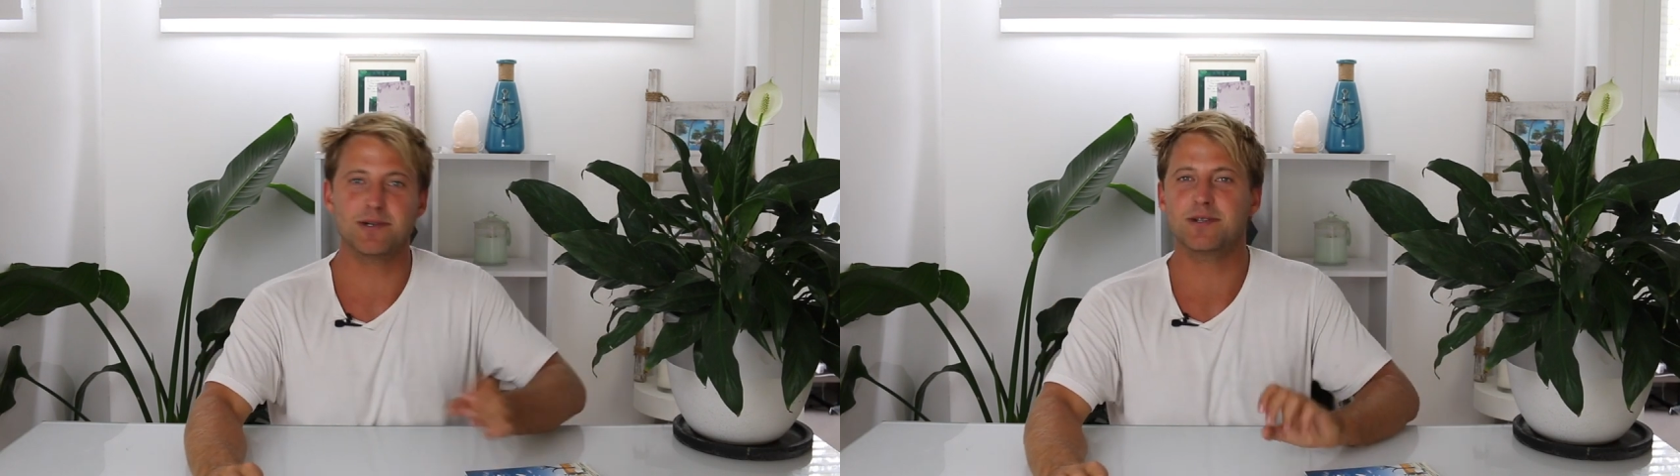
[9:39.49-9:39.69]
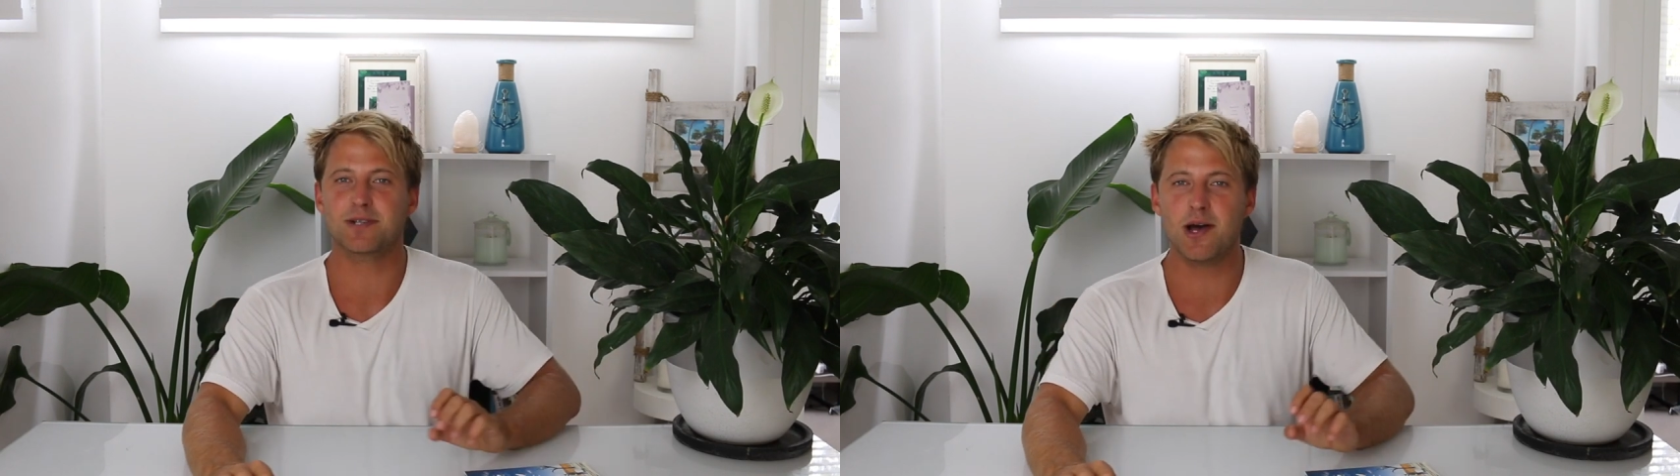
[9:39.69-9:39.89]

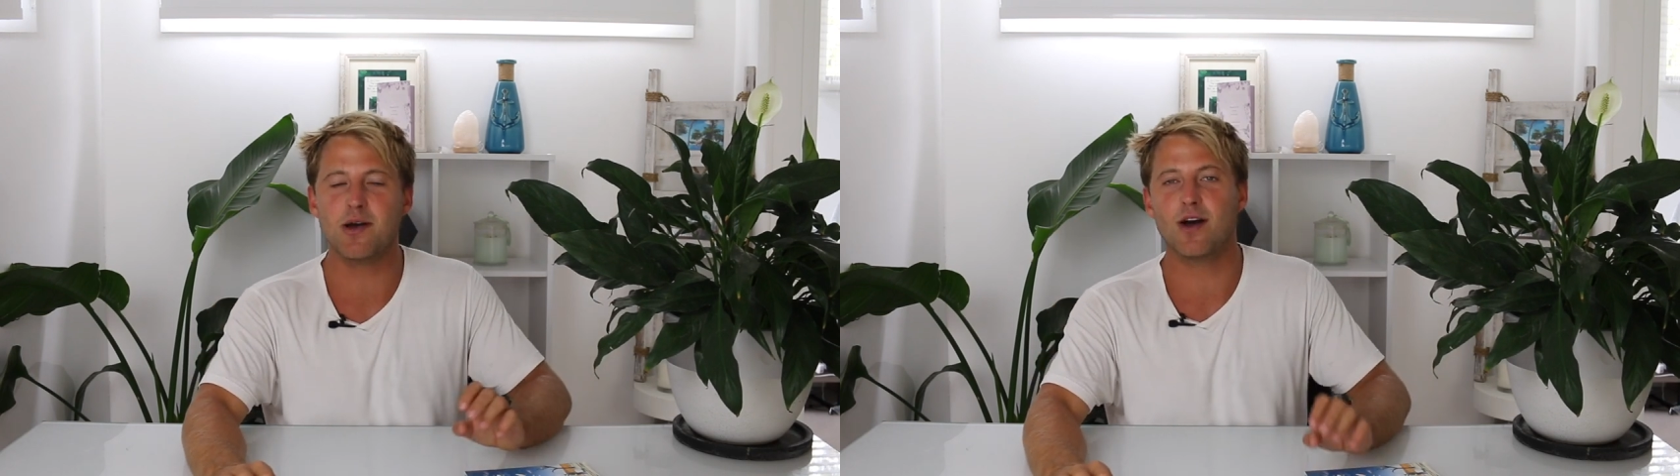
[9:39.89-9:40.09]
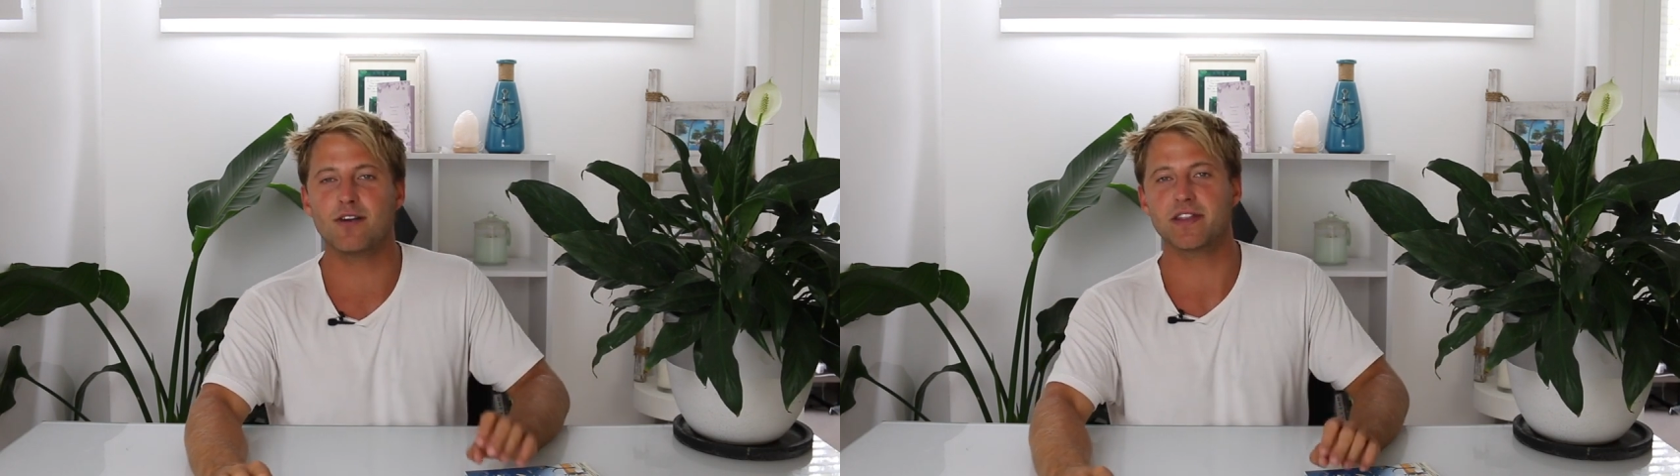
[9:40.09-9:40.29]
we'll
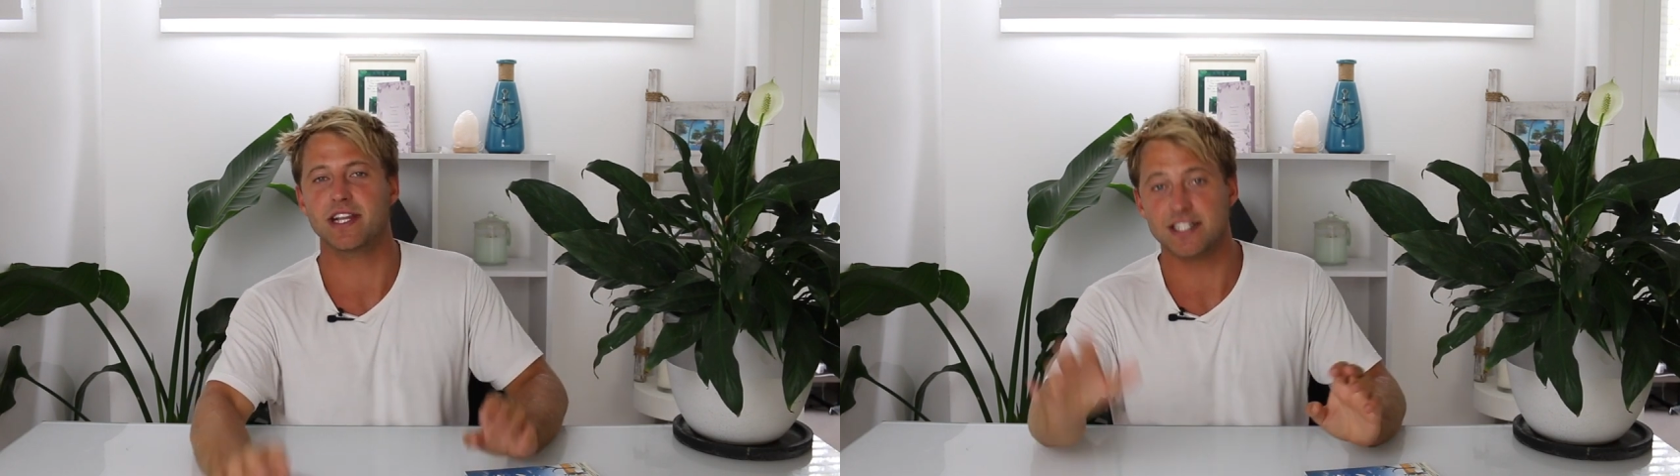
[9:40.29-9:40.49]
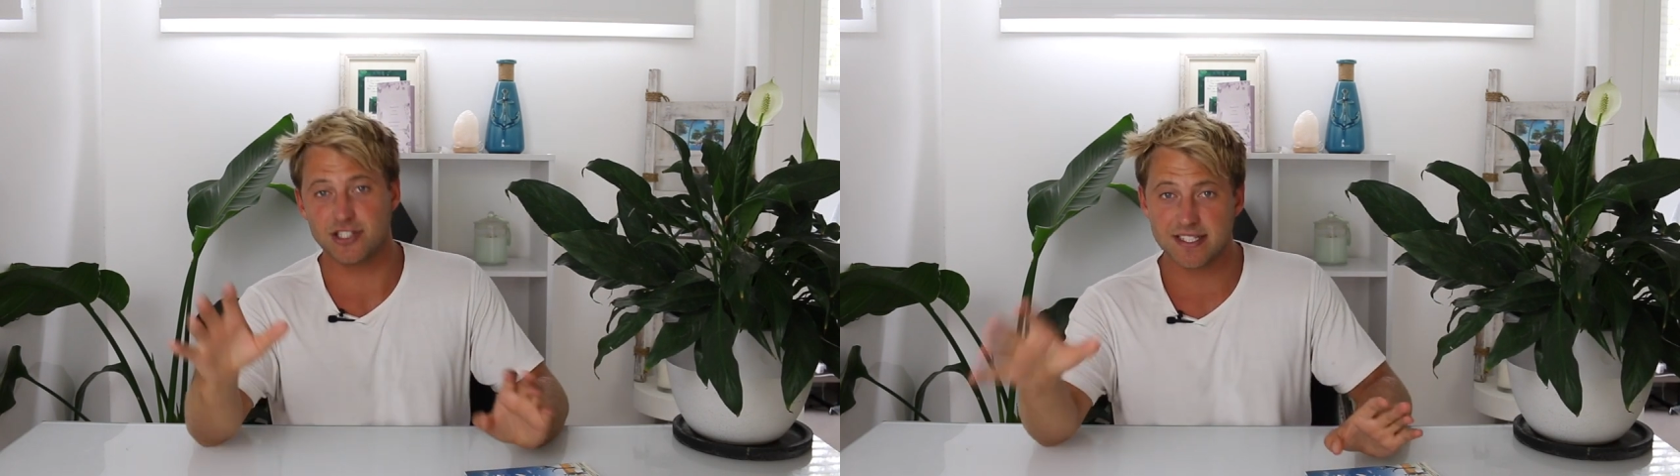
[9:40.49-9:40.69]
go over
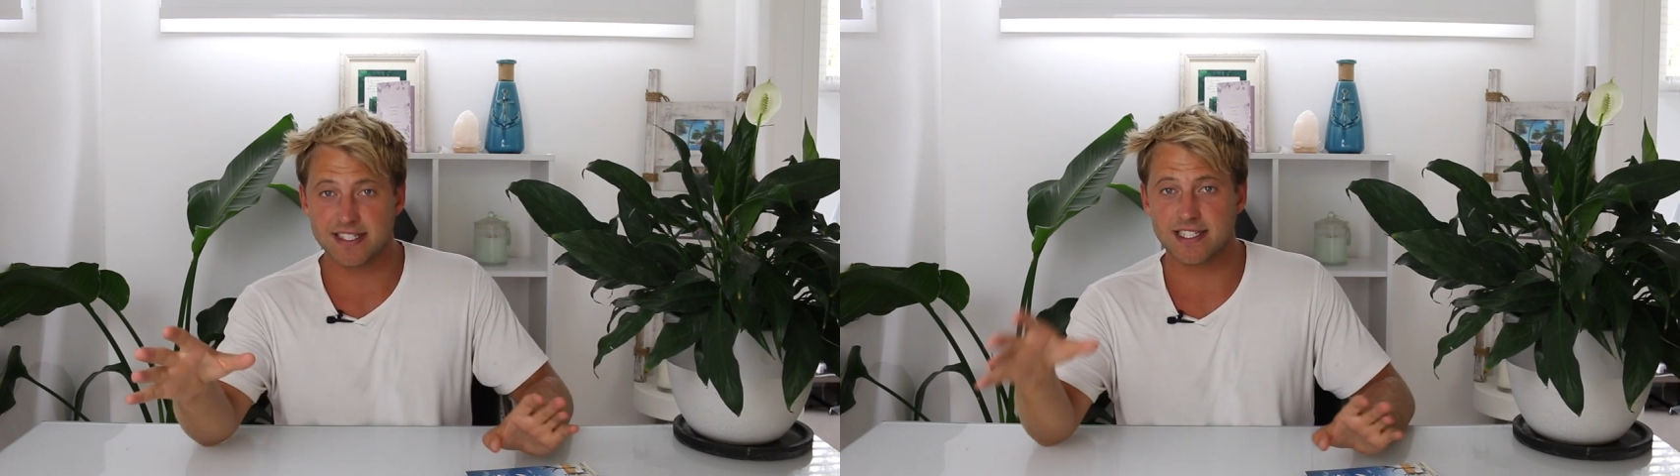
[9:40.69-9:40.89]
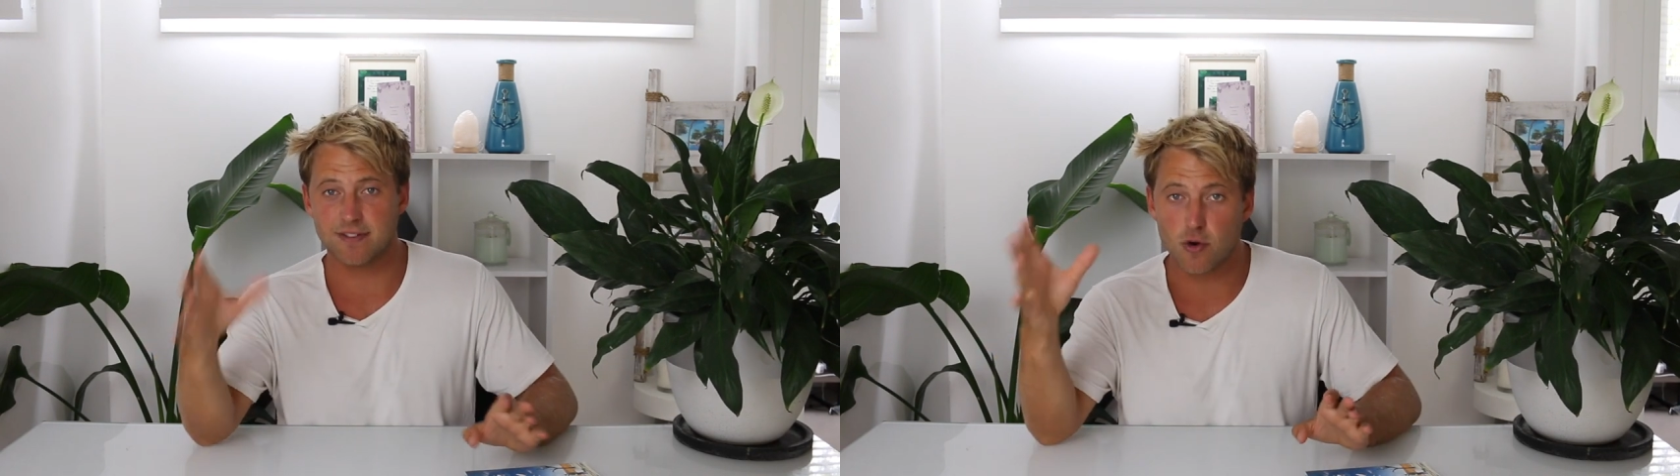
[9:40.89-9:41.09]
the logistics